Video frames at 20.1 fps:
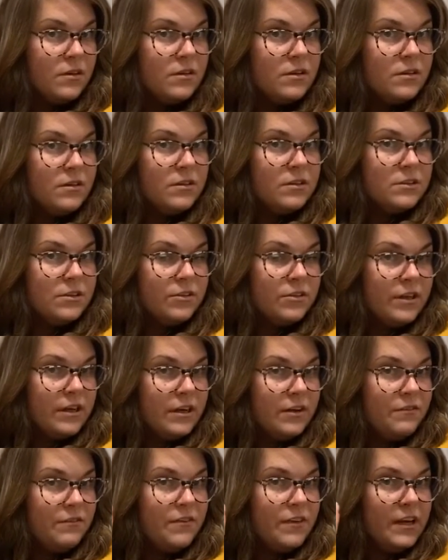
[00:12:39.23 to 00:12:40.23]
So then
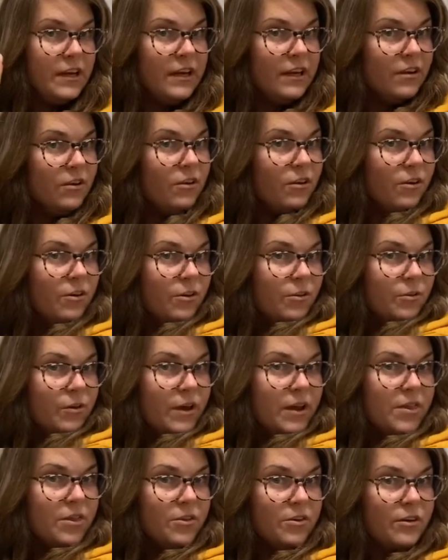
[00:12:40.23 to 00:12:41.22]
I'm feeding it all the way
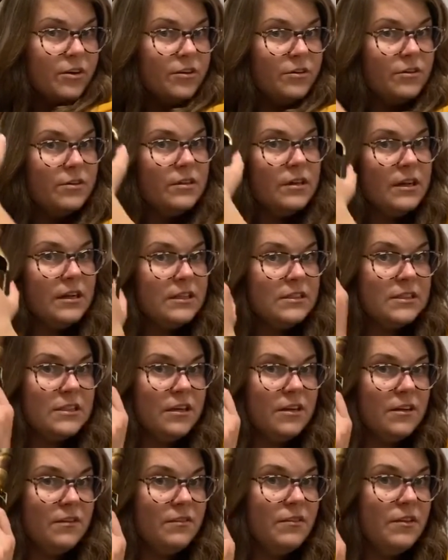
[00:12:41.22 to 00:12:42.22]
through instead
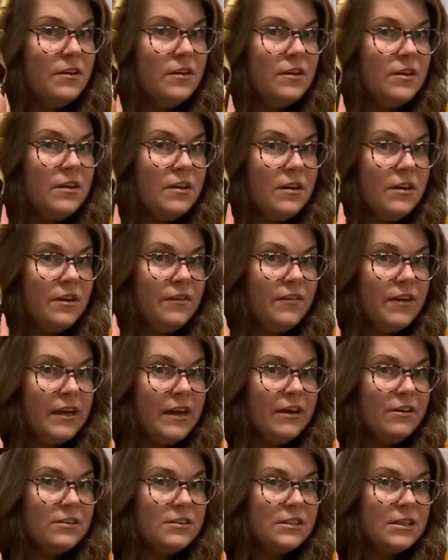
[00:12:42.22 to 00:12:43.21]
of leaving
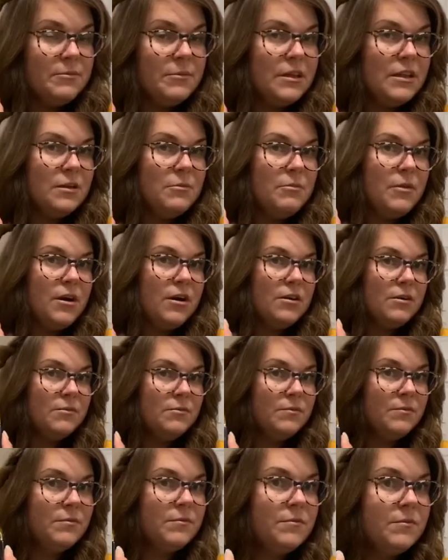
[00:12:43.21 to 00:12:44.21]
out some at the bottom.
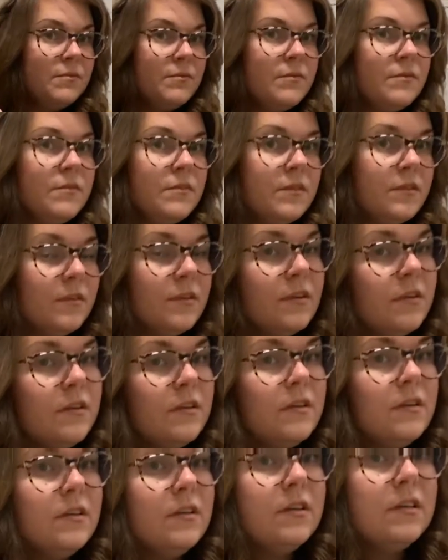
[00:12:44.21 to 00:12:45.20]

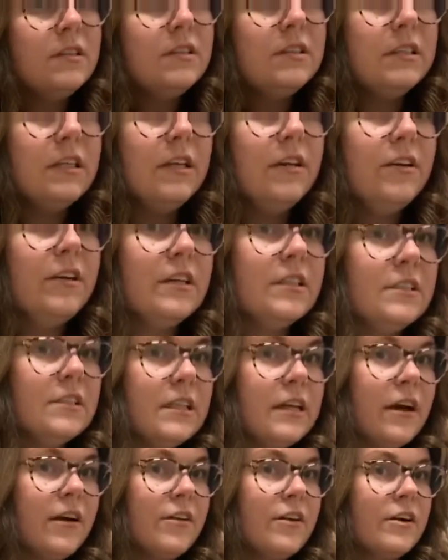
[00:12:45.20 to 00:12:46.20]
So you can see
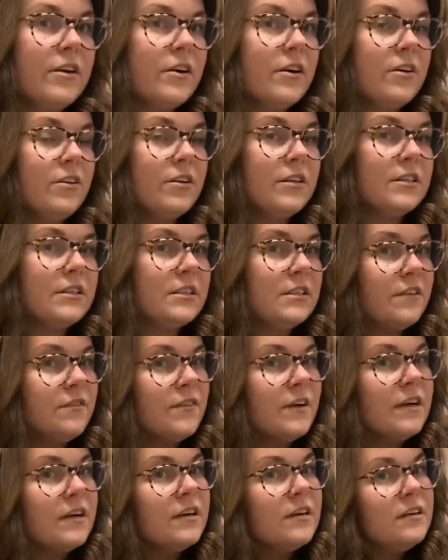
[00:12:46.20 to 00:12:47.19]
how the curl looks
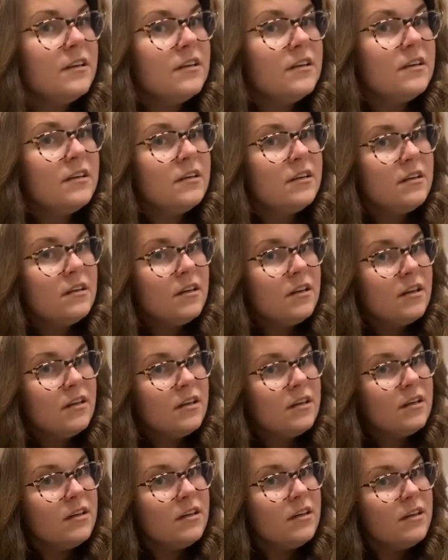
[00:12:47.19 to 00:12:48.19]
different.
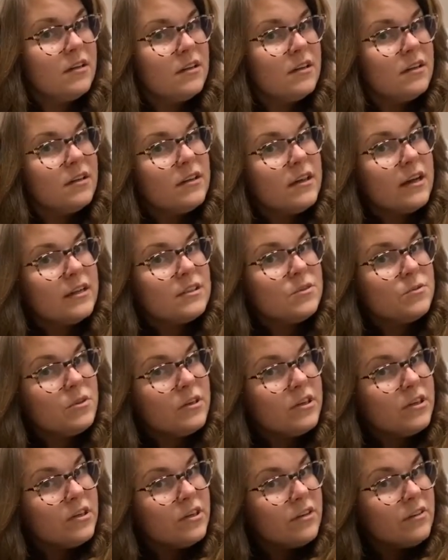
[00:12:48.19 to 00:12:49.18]
That's where
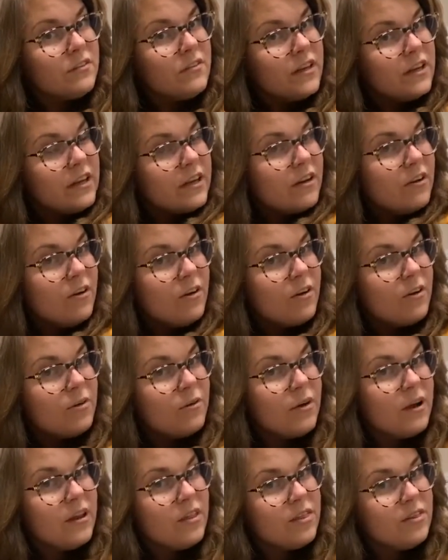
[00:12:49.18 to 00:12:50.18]
you're feeding it all the
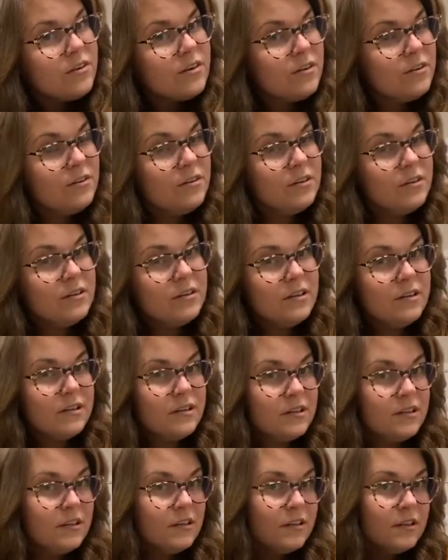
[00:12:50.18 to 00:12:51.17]
way through.
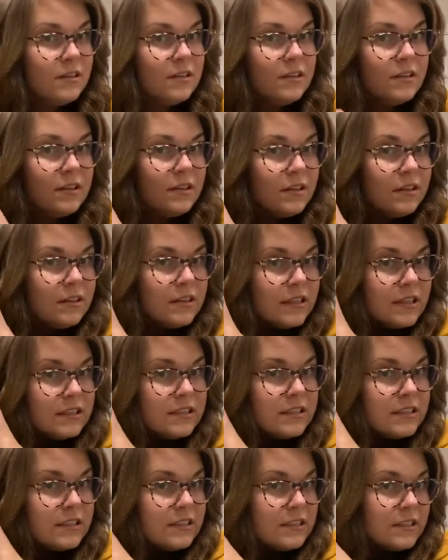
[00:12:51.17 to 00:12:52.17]
This
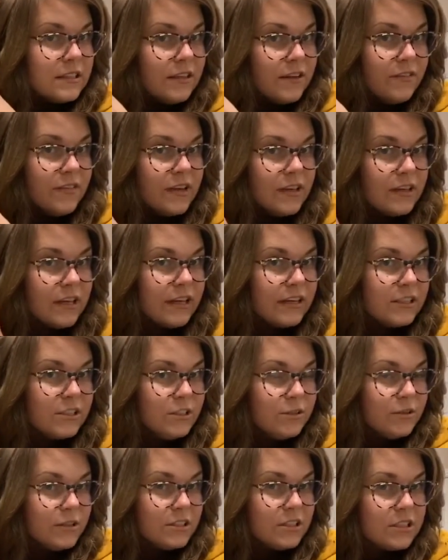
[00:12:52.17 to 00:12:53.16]
is leaving like 2
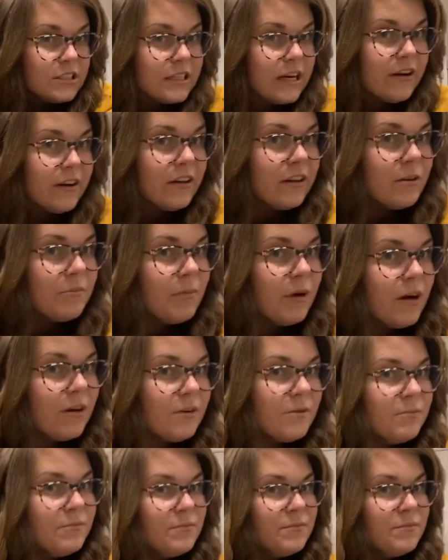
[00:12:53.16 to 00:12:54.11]
inches out at the bottom.